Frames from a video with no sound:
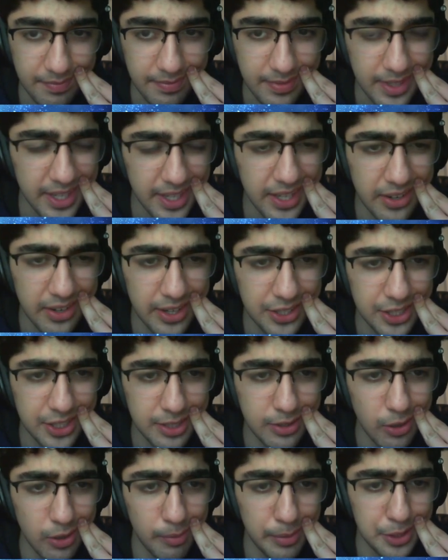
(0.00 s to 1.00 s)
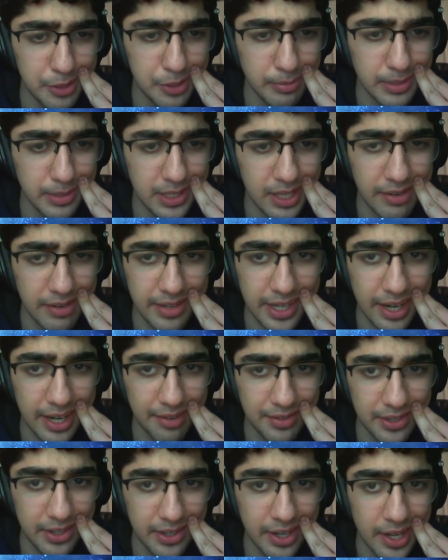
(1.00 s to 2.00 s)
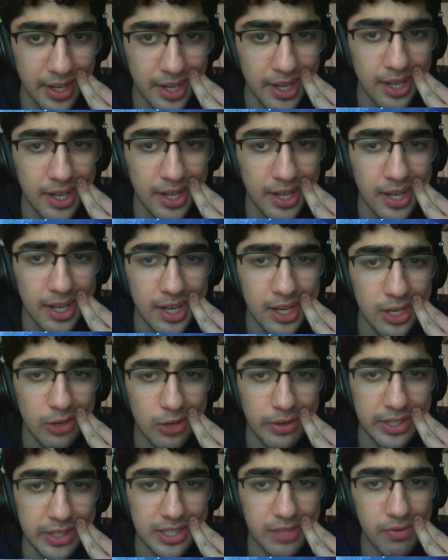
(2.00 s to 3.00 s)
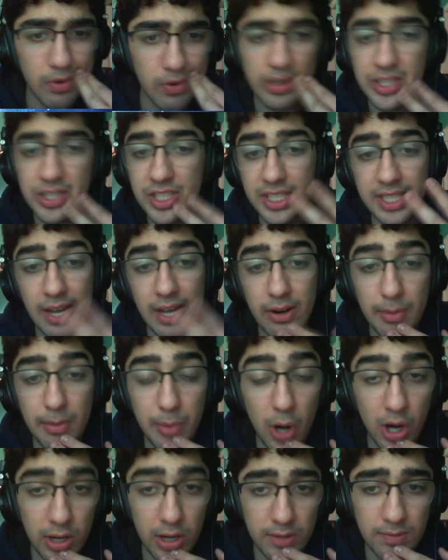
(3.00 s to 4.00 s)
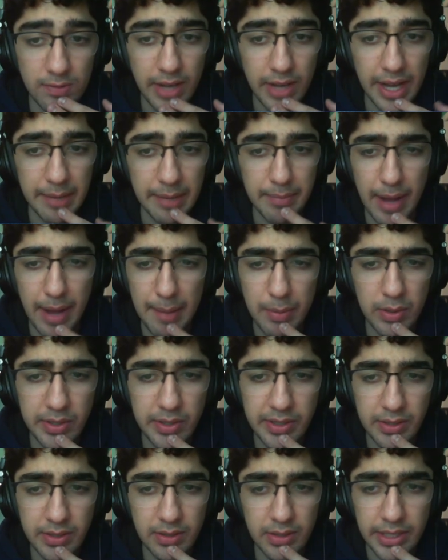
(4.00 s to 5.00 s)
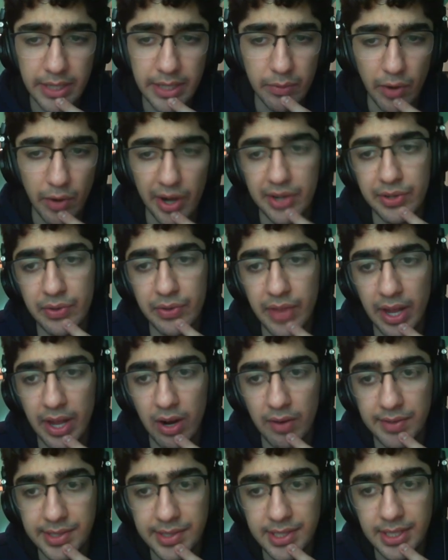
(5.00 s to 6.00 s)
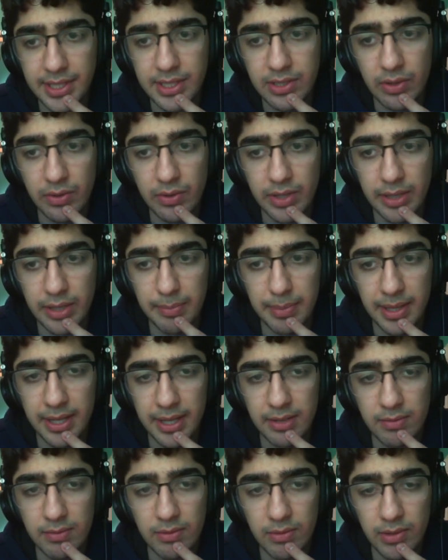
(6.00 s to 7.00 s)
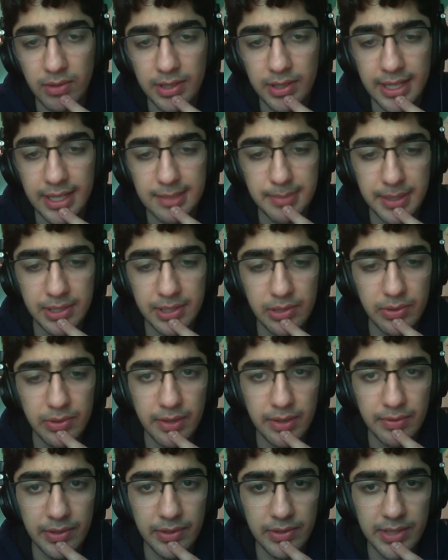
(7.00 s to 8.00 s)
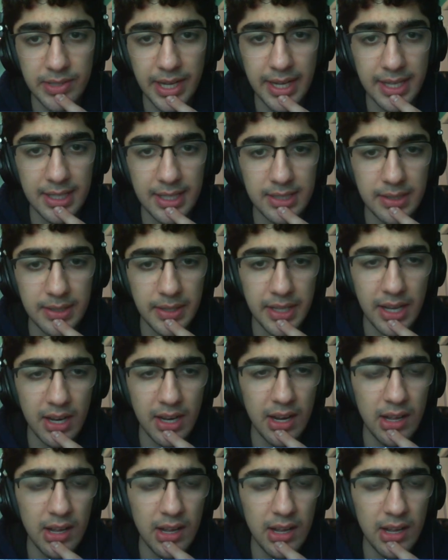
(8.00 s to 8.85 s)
and just go bishop b7, and after queen c4, he's just down a pawn. And my opponent didn't want to do that, obviously, so he played rook takes b2 in a few seconds, and then